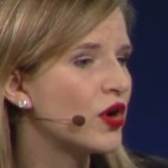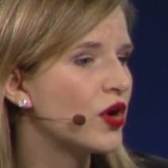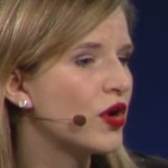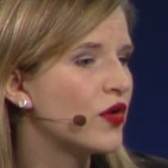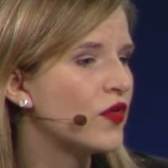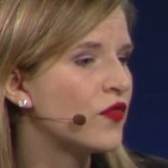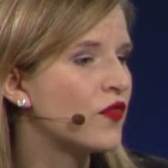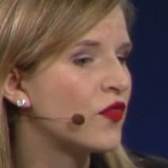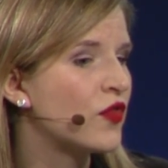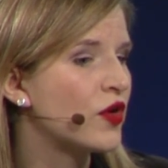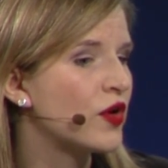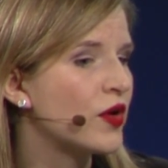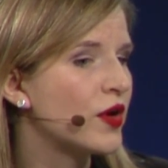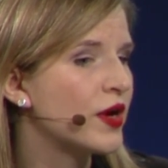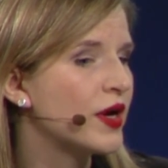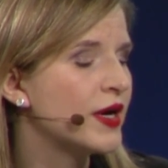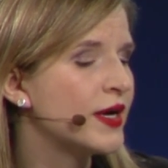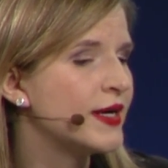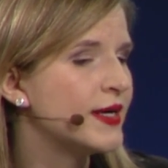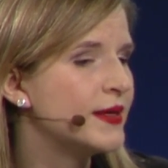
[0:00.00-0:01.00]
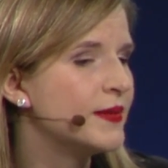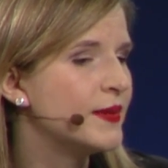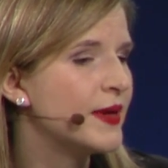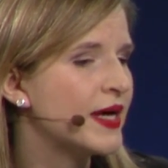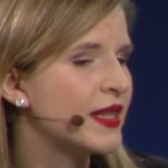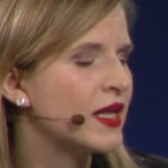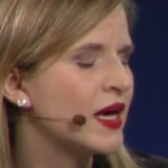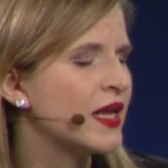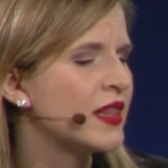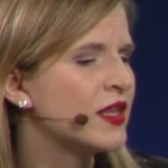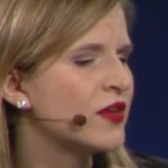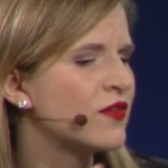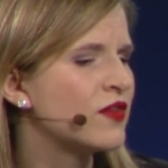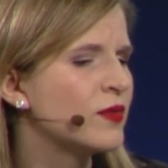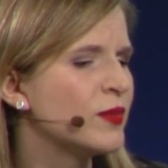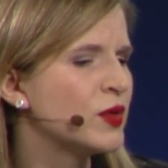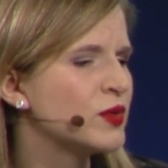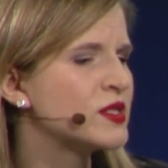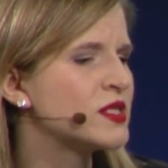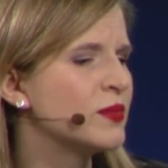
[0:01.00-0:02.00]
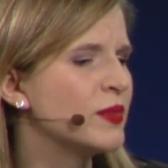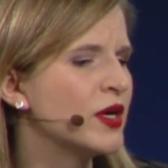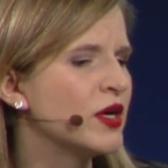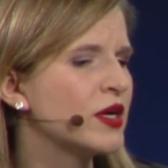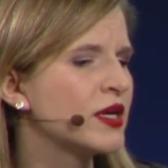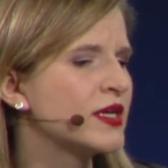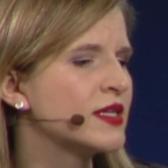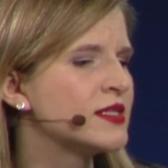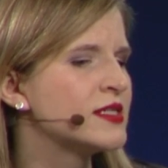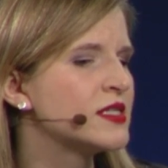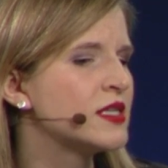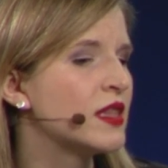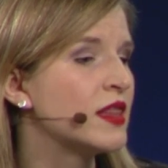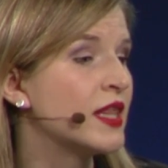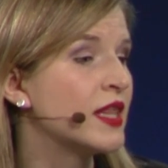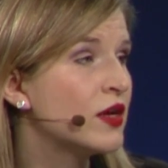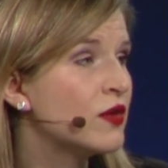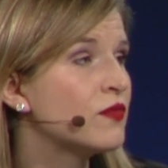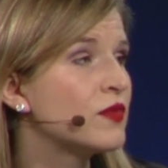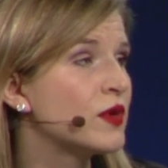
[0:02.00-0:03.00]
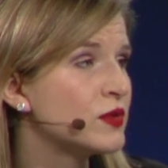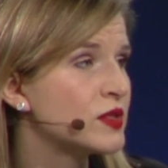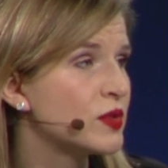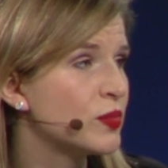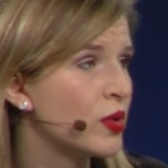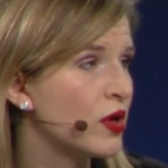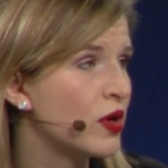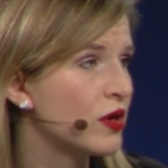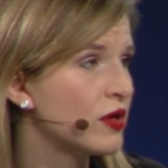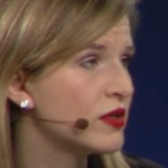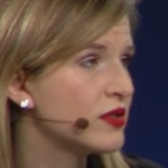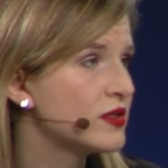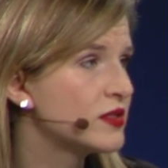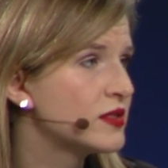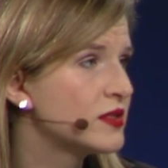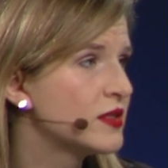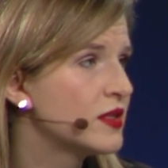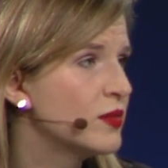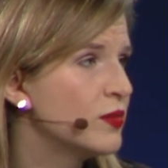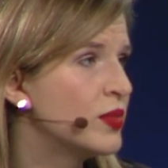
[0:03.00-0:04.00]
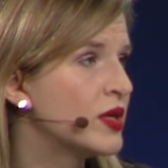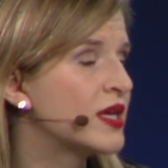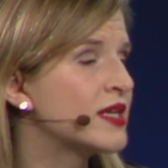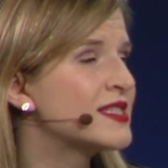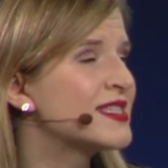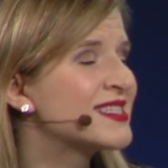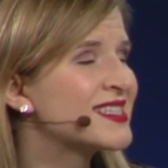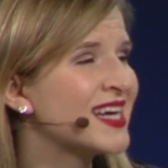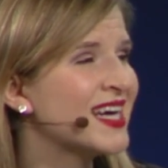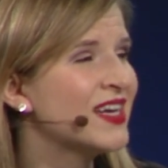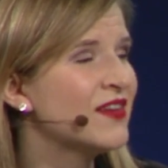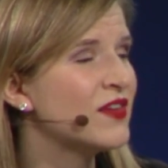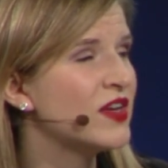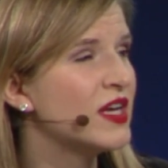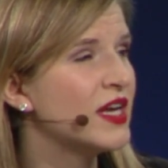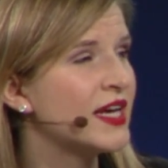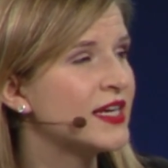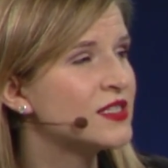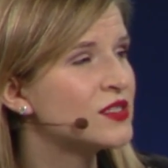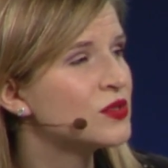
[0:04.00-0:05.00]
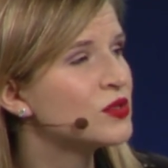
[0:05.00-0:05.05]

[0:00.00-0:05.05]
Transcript: I think for most Americans to think of Rosa Parks, because it's kind of a nicer